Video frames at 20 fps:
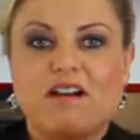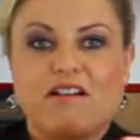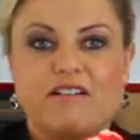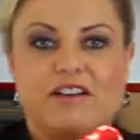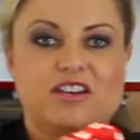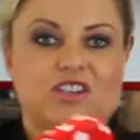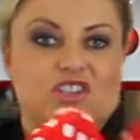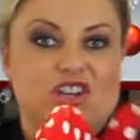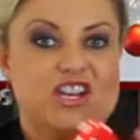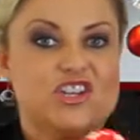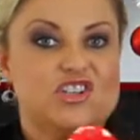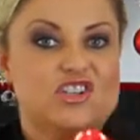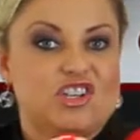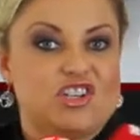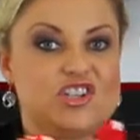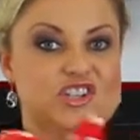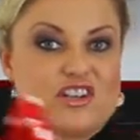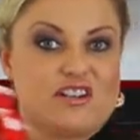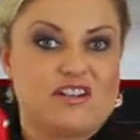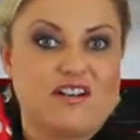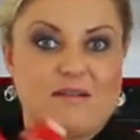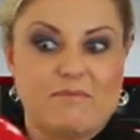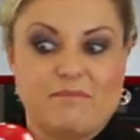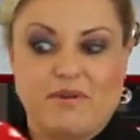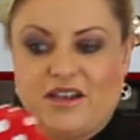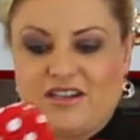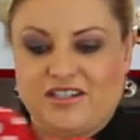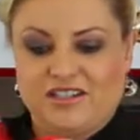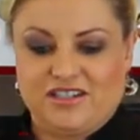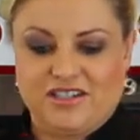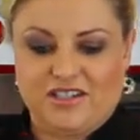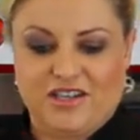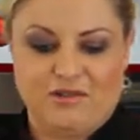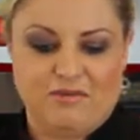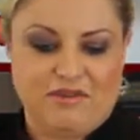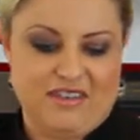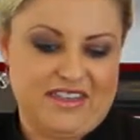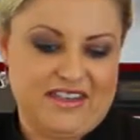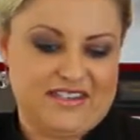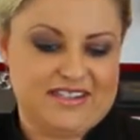orange and ginger compote to go
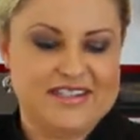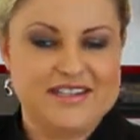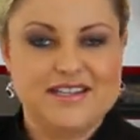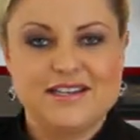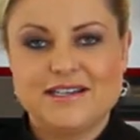with it.